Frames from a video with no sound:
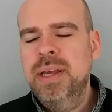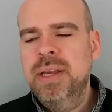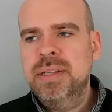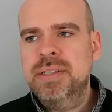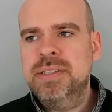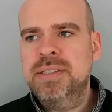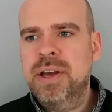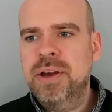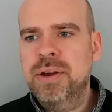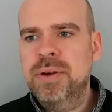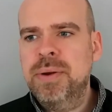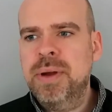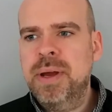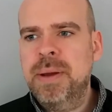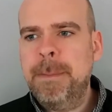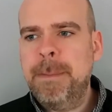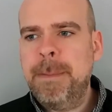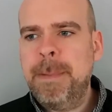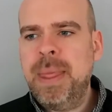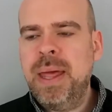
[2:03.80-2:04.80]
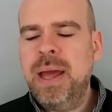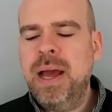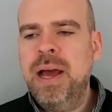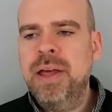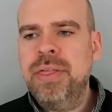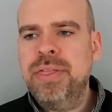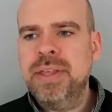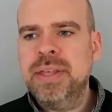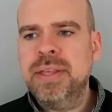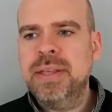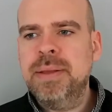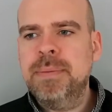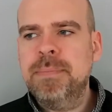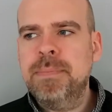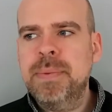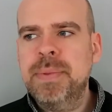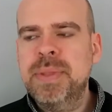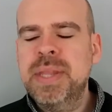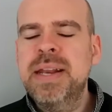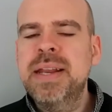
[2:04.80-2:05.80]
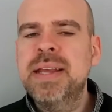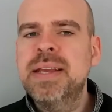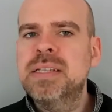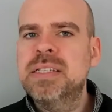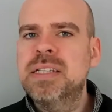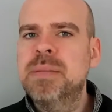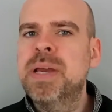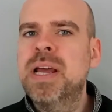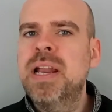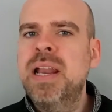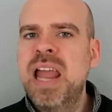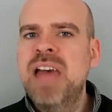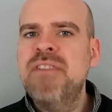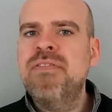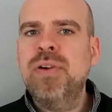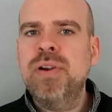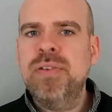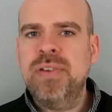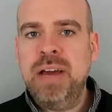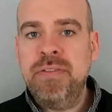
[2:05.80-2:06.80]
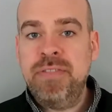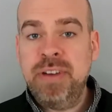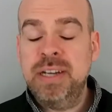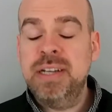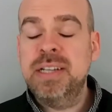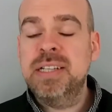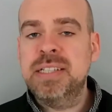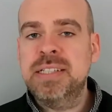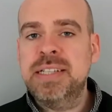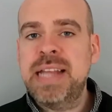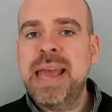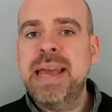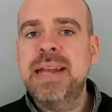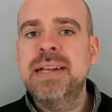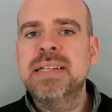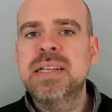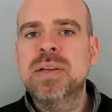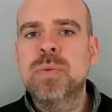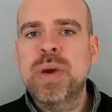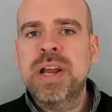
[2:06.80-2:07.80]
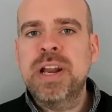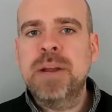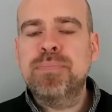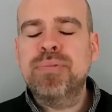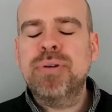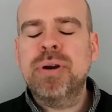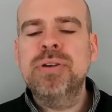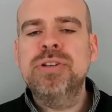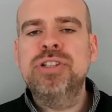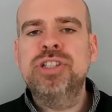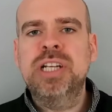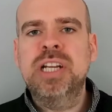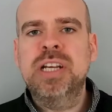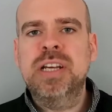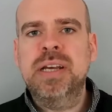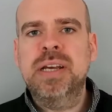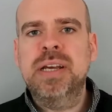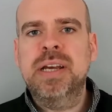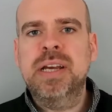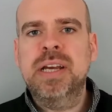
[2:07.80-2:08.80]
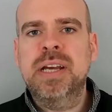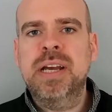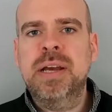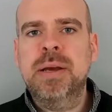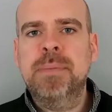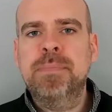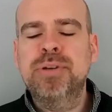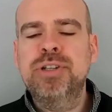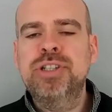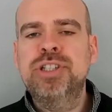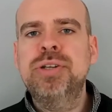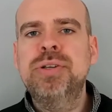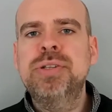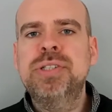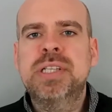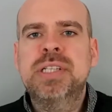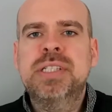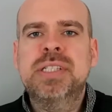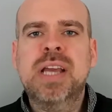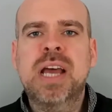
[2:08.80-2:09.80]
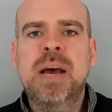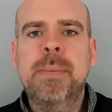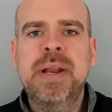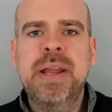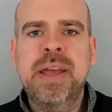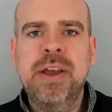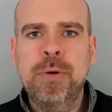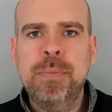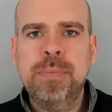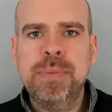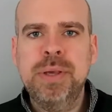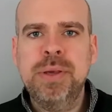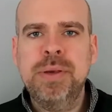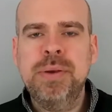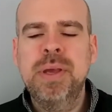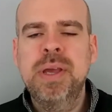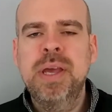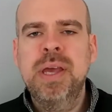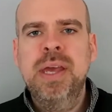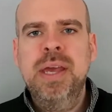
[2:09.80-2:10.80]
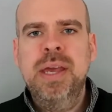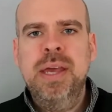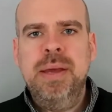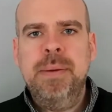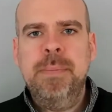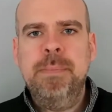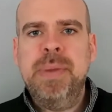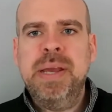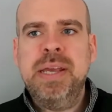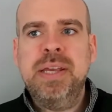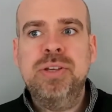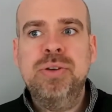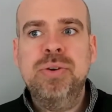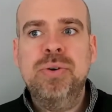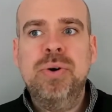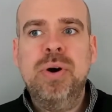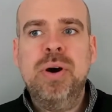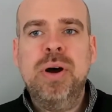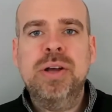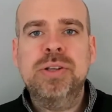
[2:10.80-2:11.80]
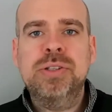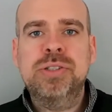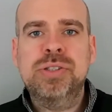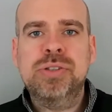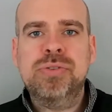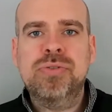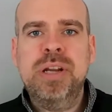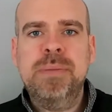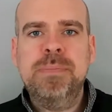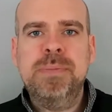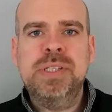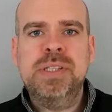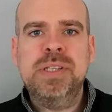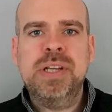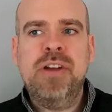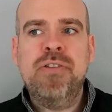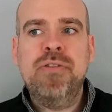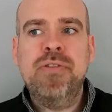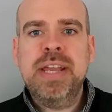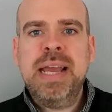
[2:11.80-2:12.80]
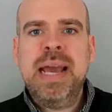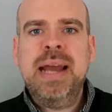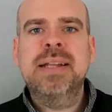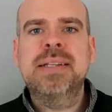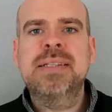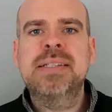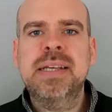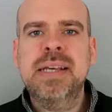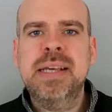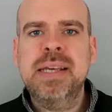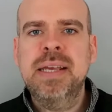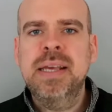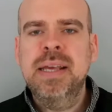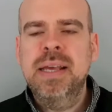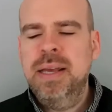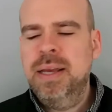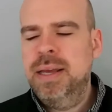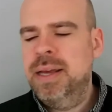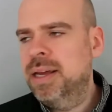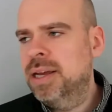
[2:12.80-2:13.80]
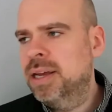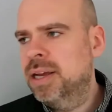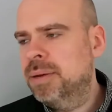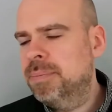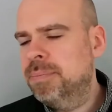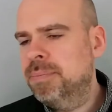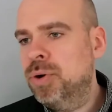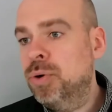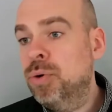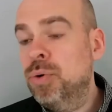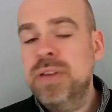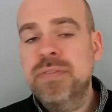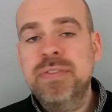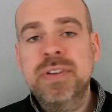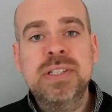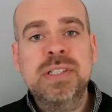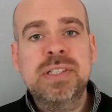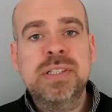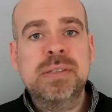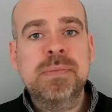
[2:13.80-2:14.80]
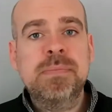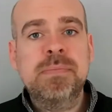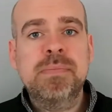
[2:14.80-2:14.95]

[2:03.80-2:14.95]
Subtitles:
So I think there needs to be a level of understanding when approaching a producer to come and help you make your script a reality, or even